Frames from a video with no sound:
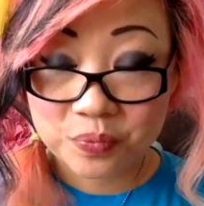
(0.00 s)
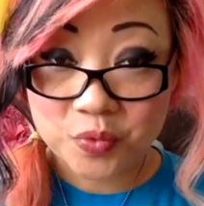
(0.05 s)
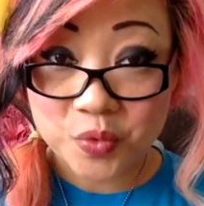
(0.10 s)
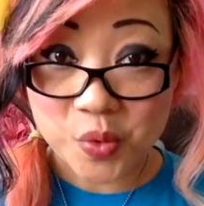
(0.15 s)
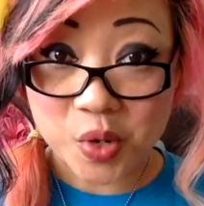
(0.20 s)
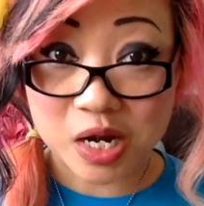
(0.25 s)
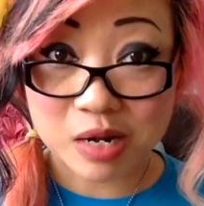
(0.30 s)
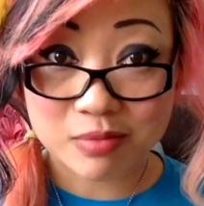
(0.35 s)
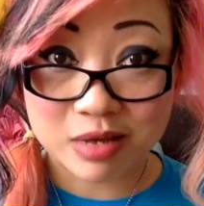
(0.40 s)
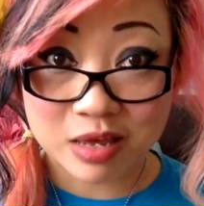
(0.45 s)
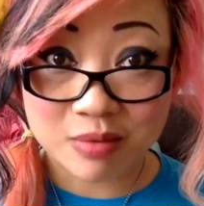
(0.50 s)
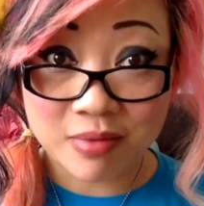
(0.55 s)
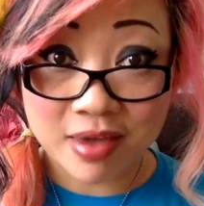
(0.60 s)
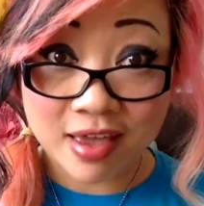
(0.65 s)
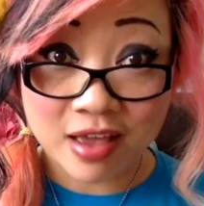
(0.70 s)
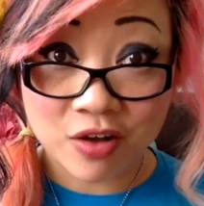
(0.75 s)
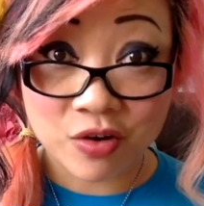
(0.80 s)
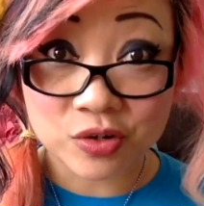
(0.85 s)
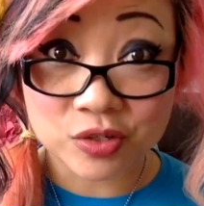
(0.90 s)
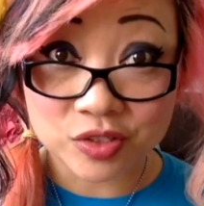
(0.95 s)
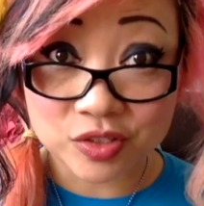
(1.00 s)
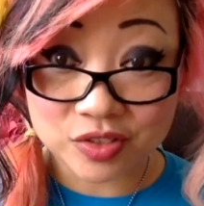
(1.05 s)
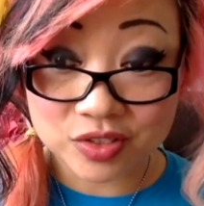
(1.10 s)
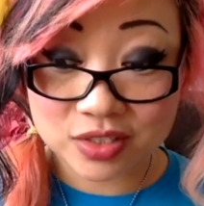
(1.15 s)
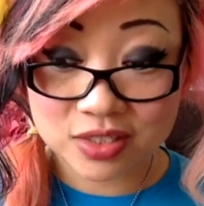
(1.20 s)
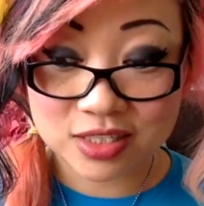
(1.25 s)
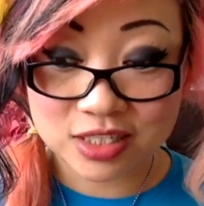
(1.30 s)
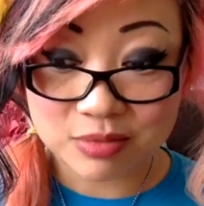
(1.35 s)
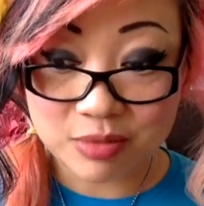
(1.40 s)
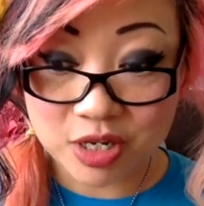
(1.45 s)
one of my main goals
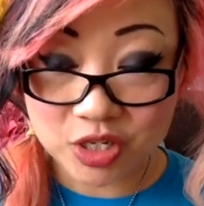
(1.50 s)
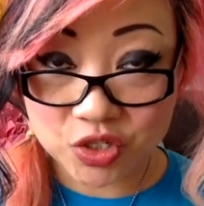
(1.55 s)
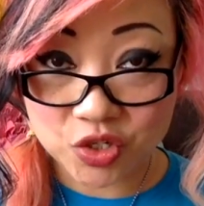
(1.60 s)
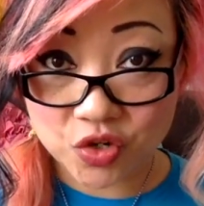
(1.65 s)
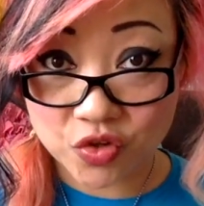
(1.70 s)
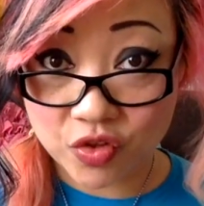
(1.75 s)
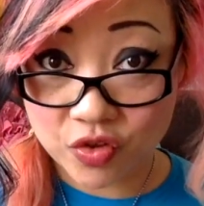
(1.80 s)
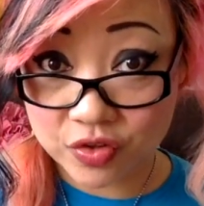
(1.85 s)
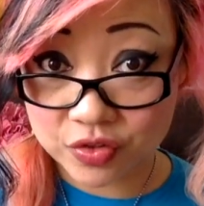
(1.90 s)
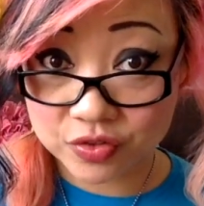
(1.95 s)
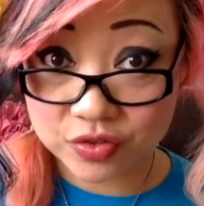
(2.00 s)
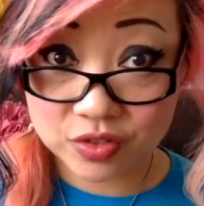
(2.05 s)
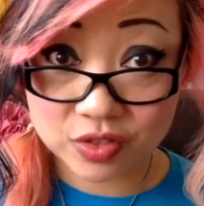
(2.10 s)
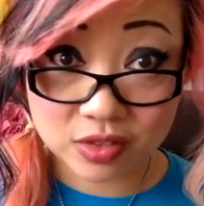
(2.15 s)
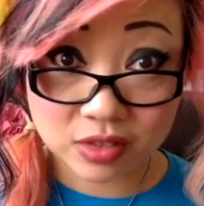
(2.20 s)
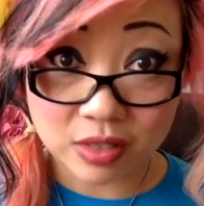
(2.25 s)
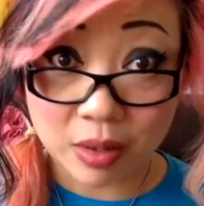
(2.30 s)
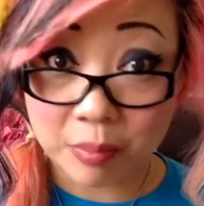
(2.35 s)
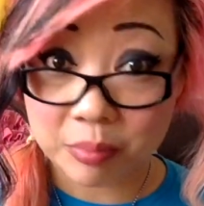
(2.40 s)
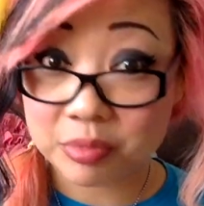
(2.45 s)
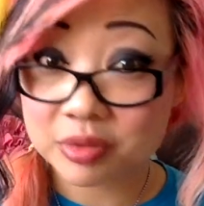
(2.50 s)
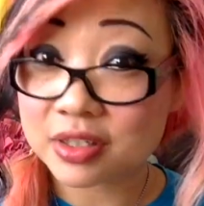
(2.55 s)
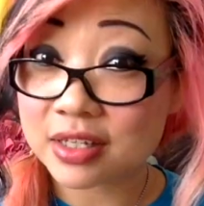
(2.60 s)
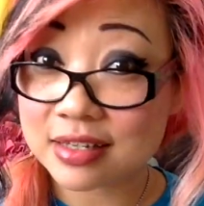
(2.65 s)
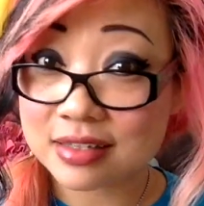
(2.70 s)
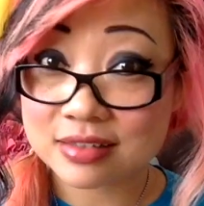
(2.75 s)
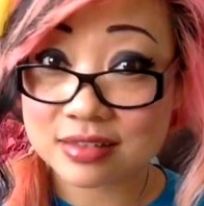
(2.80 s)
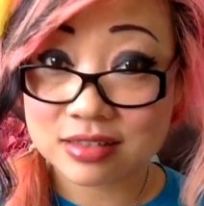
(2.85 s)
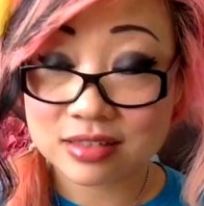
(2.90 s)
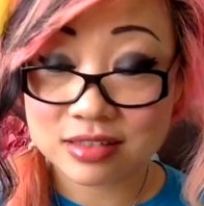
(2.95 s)
is to make sure there's some
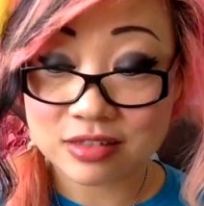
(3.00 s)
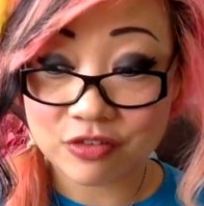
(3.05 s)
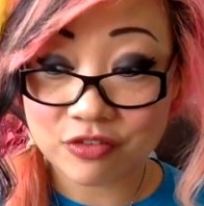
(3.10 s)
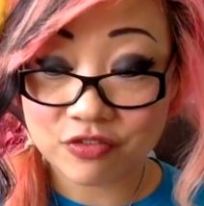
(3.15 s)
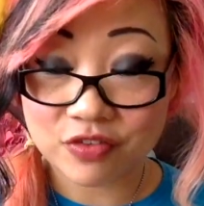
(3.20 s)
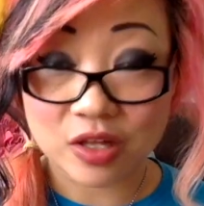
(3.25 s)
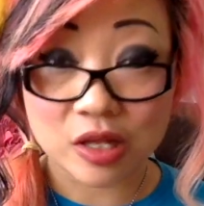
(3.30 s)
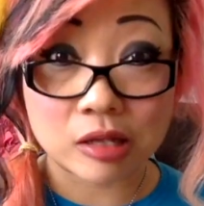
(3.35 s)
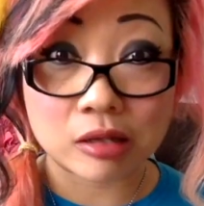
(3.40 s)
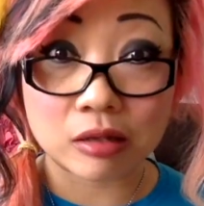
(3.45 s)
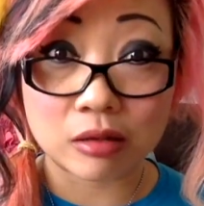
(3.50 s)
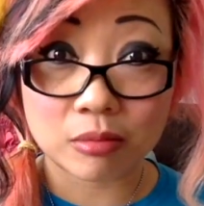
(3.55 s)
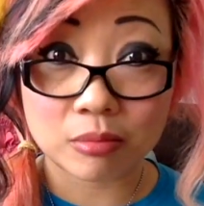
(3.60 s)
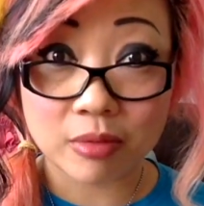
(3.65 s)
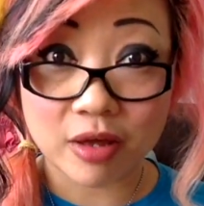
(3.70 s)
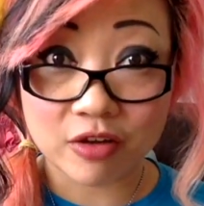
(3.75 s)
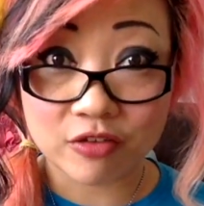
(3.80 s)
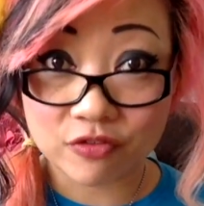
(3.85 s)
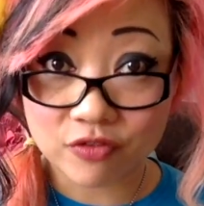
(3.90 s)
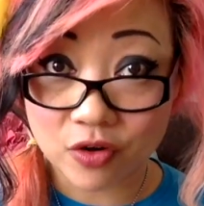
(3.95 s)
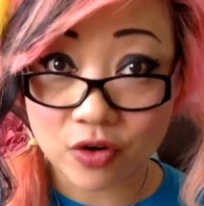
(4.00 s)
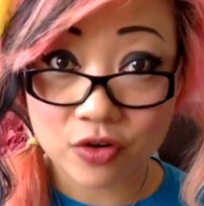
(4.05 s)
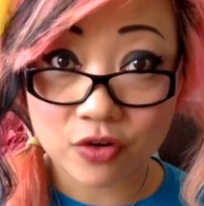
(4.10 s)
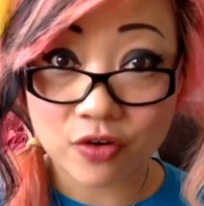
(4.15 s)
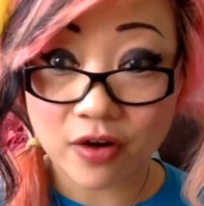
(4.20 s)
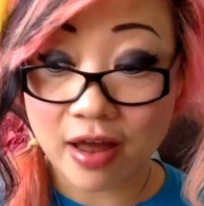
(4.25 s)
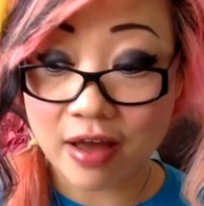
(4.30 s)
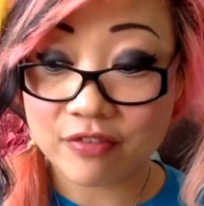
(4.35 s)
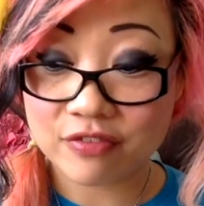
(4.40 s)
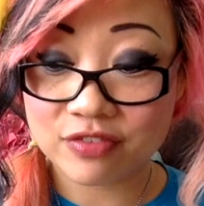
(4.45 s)
place to film and
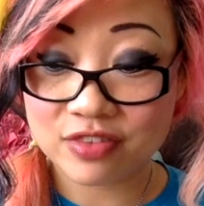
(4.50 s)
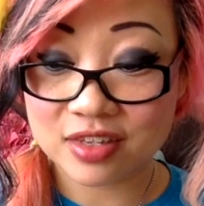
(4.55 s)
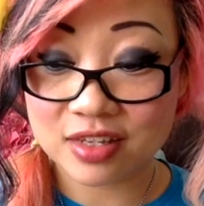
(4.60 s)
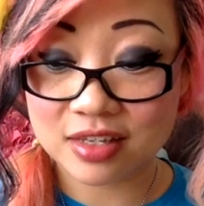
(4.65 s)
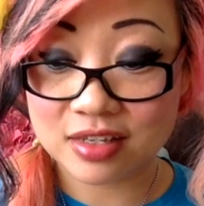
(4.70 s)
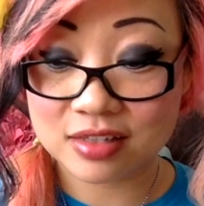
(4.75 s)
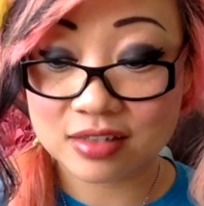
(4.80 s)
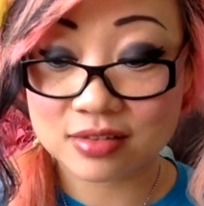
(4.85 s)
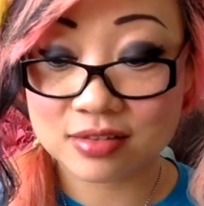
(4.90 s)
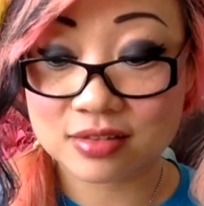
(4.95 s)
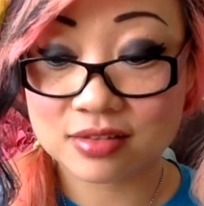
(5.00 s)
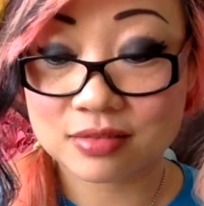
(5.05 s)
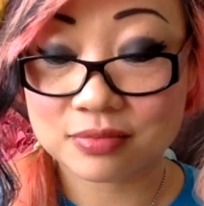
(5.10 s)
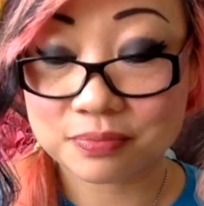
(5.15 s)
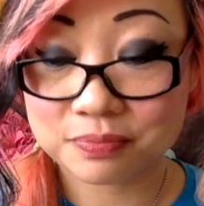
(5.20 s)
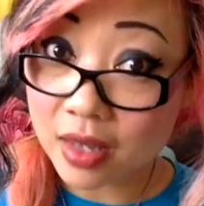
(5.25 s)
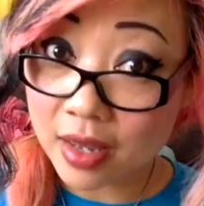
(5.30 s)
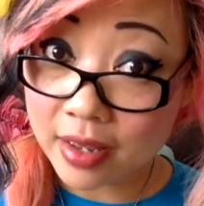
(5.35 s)
photograph things.